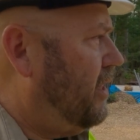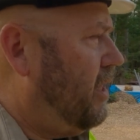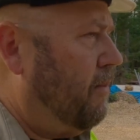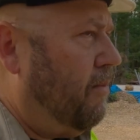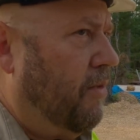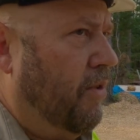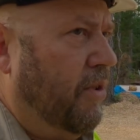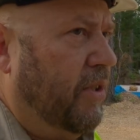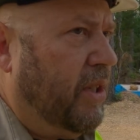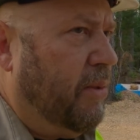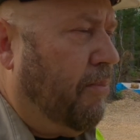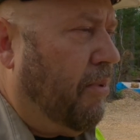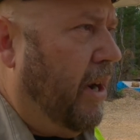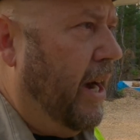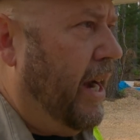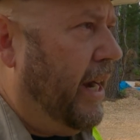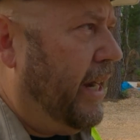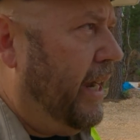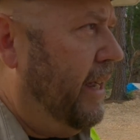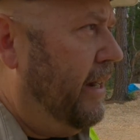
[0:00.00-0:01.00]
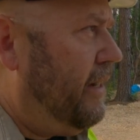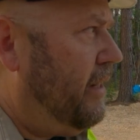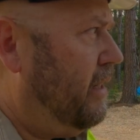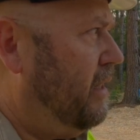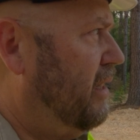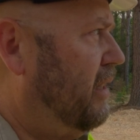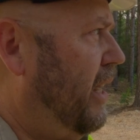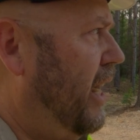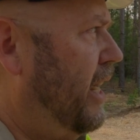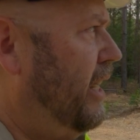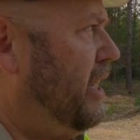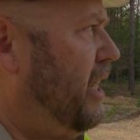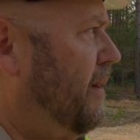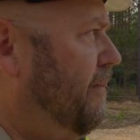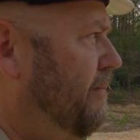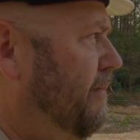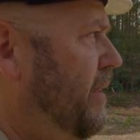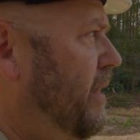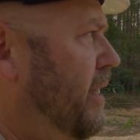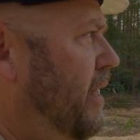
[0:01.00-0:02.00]
some roots break, and you end
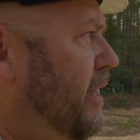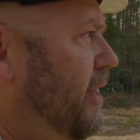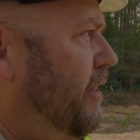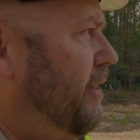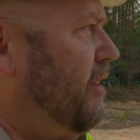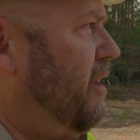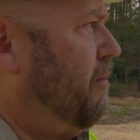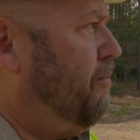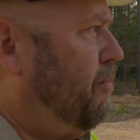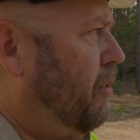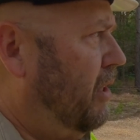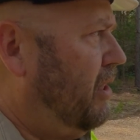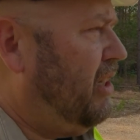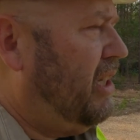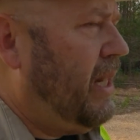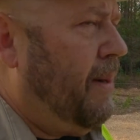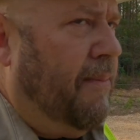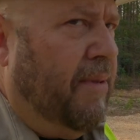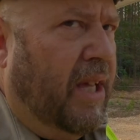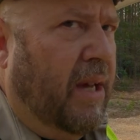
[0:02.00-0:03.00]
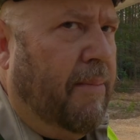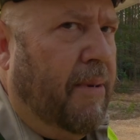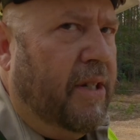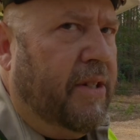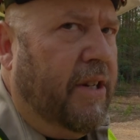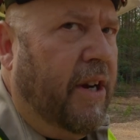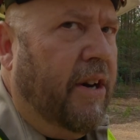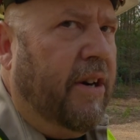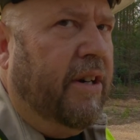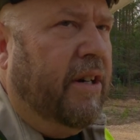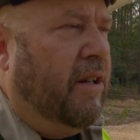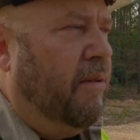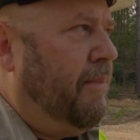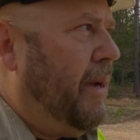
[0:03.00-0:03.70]
up, you know, putting some of the material